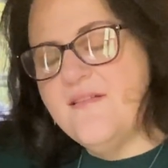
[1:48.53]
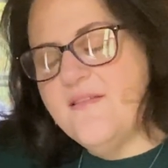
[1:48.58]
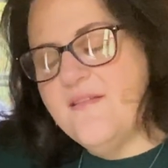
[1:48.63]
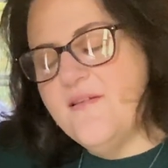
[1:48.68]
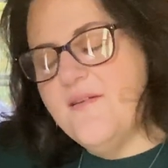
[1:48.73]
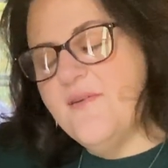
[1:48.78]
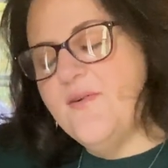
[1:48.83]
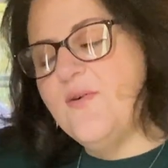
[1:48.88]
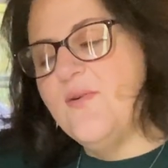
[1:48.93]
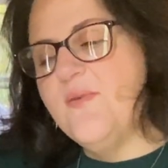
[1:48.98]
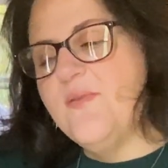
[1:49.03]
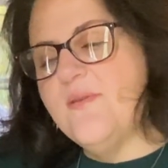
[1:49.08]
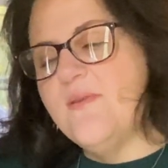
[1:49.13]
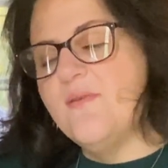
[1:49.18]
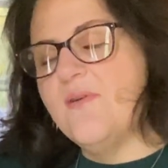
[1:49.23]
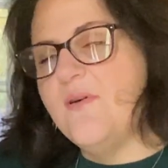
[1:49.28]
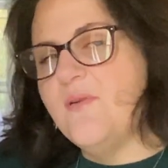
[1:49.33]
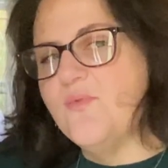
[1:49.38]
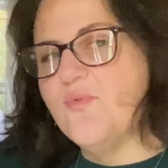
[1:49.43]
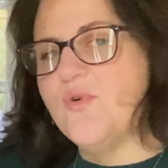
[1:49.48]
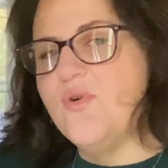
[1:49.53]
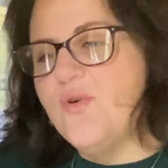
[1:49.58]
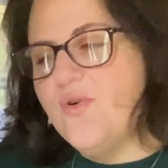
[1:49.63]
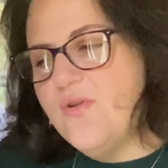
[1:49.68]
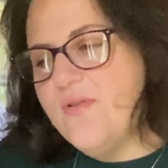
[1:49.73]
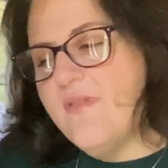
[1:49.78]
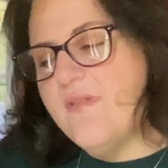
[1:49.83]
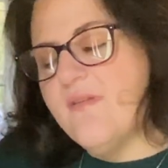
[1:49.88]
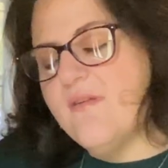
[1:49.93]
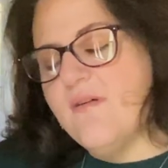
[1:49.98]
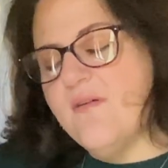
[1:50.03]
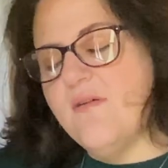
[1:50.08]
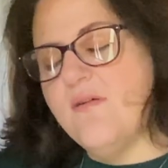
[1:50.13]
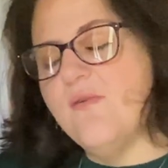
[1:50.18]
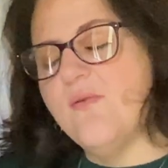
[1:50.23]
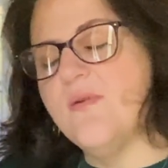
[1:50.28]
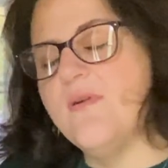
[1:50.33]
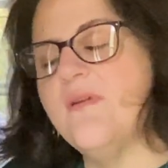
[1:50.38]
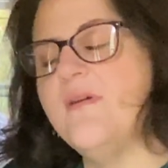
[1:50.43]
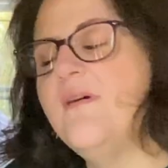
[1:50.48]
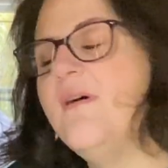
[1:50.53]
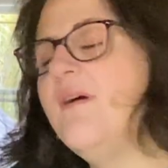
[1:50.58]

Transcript: so, and then unrolled, so, and